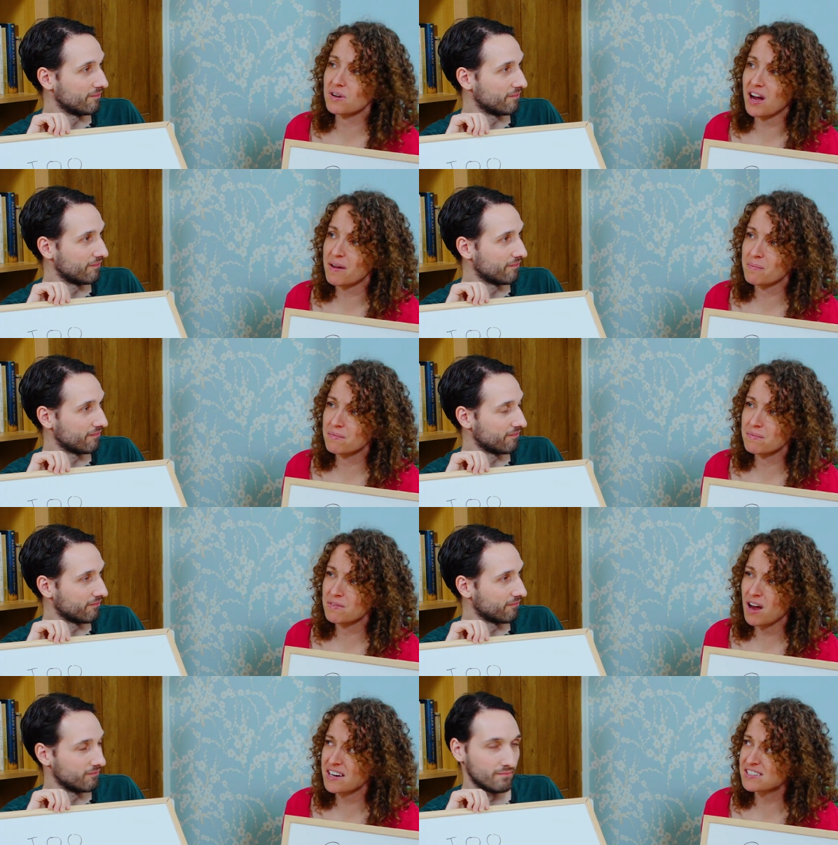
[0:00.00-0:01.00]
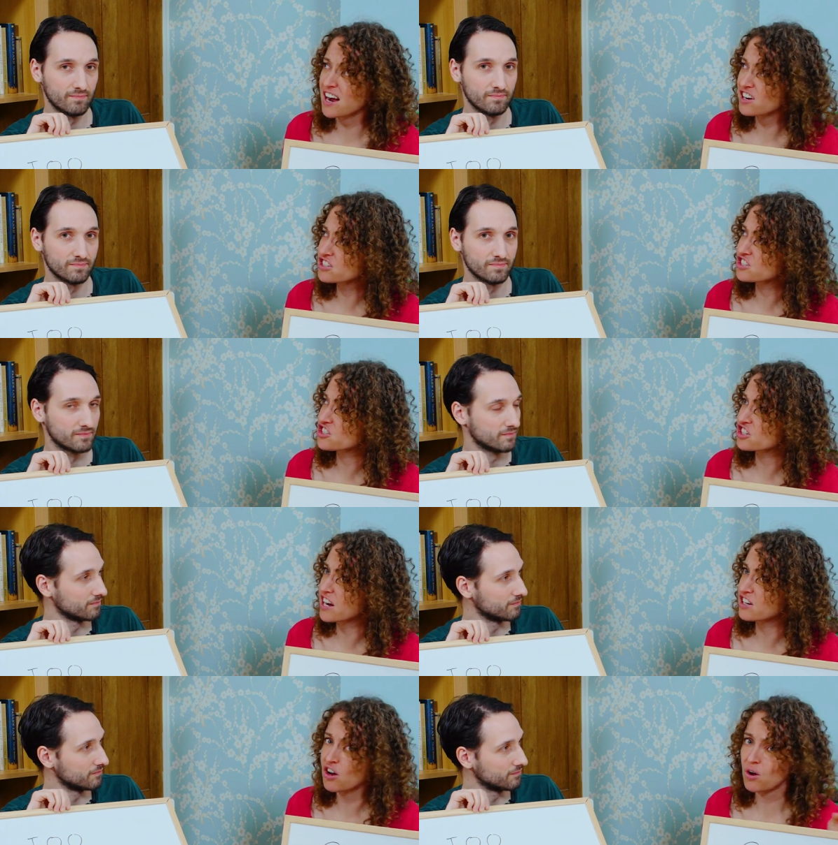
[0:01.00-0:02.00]
Speaker 1: I'm not entirely
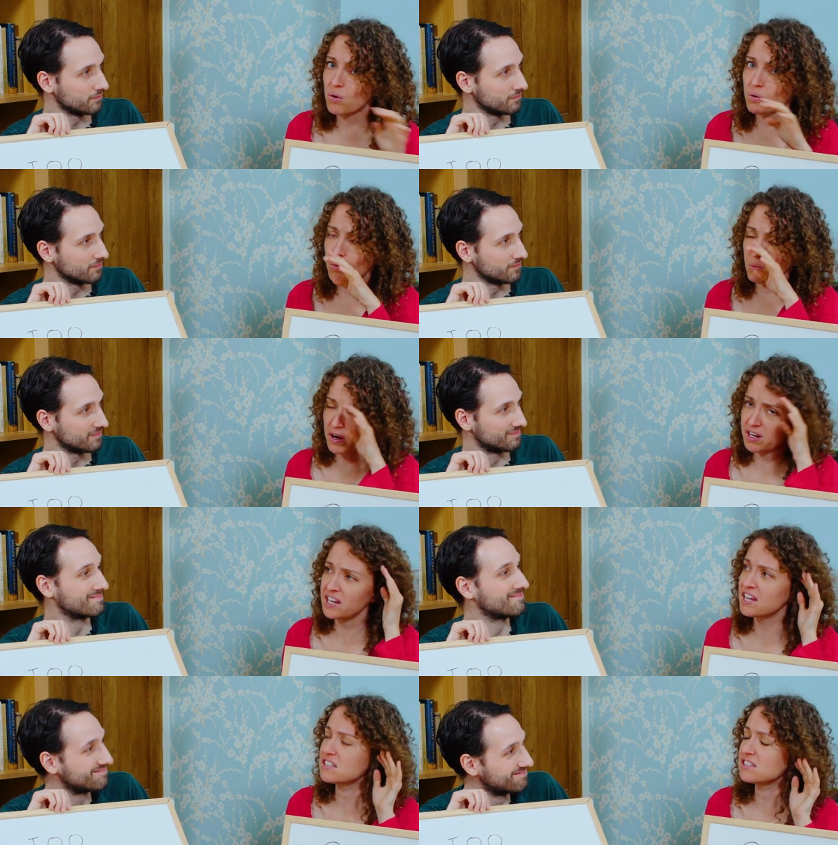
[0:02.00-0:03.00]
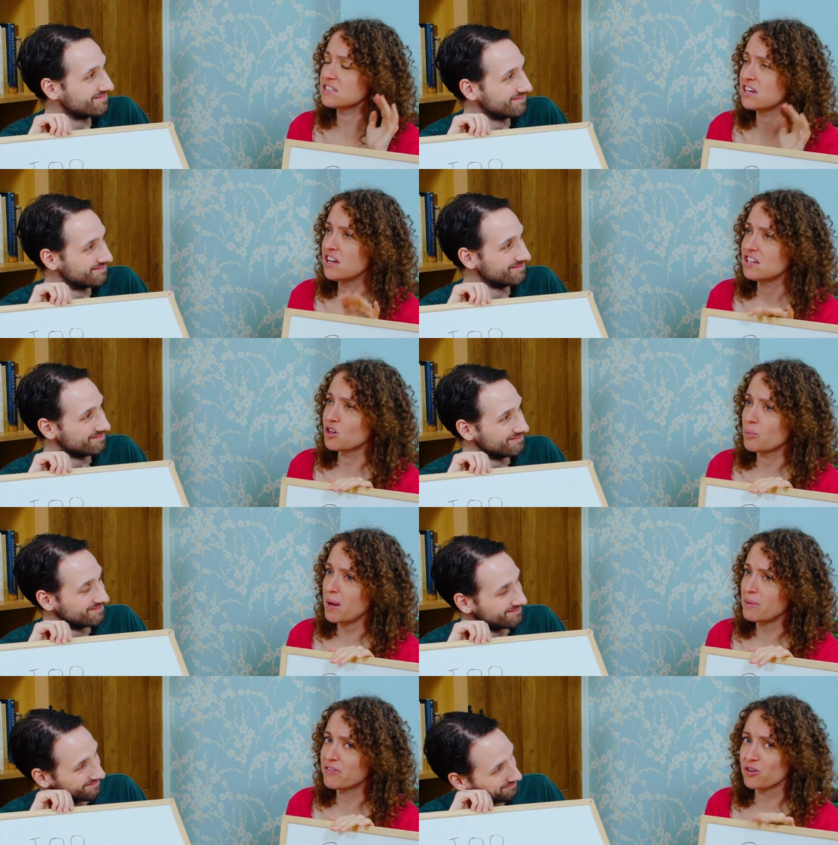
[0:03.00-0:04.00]
sure I know what it is. So
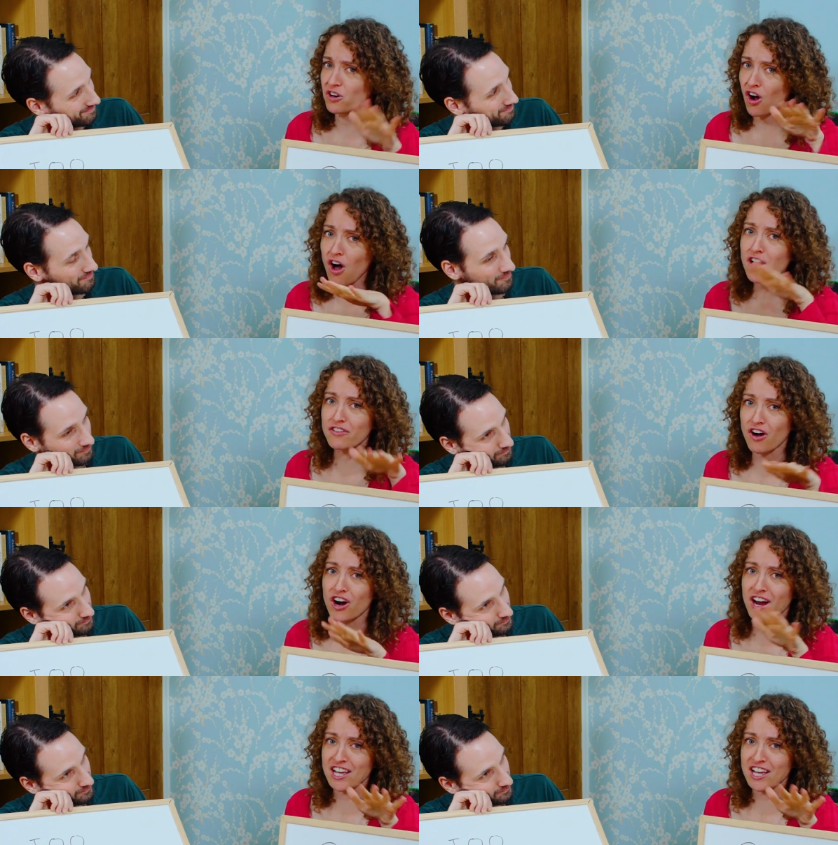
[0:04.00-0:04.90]
maybe for all of our